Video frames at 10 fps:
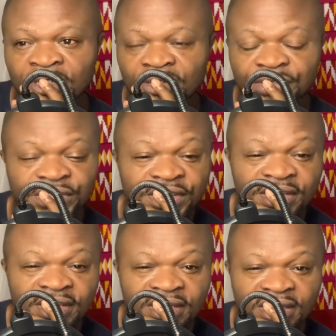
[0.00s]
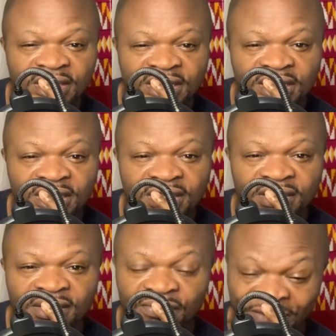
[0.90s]
You see,
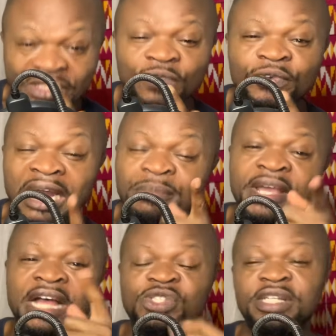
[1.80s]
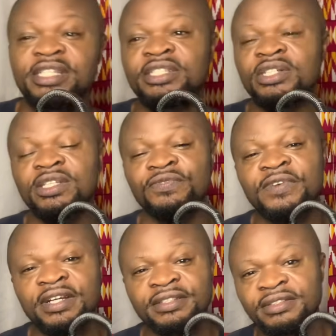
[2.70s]
first of all, let me ask you as a Chelsea
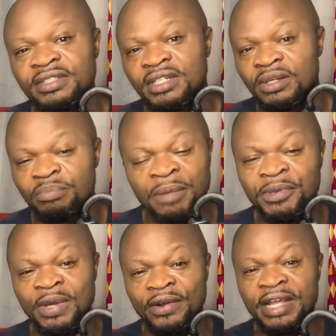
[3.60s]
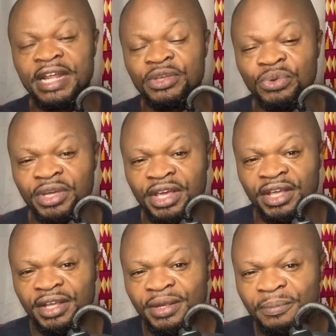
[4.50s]
fan. Maybe you are not in the UK,
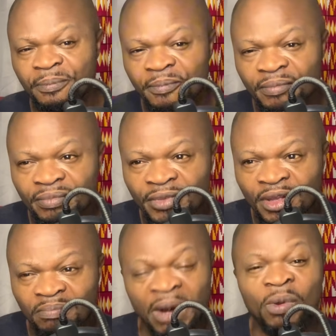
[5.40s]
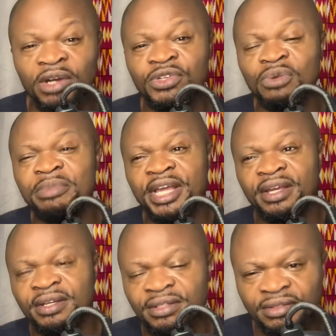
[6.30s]
but what do you make
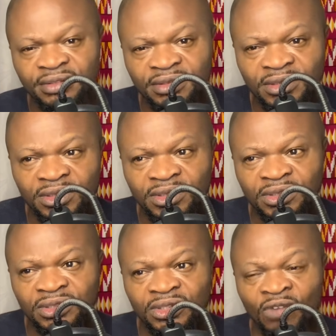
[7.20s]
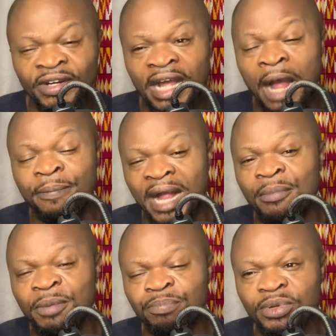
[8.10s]
of the
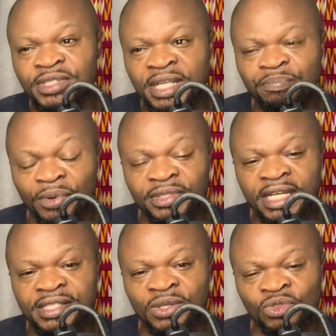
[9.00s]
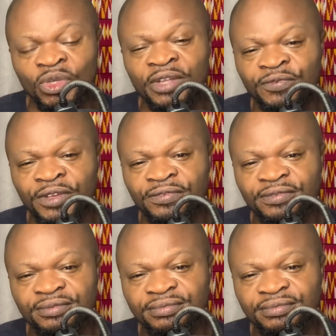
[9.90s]
upcoming protest on 25th?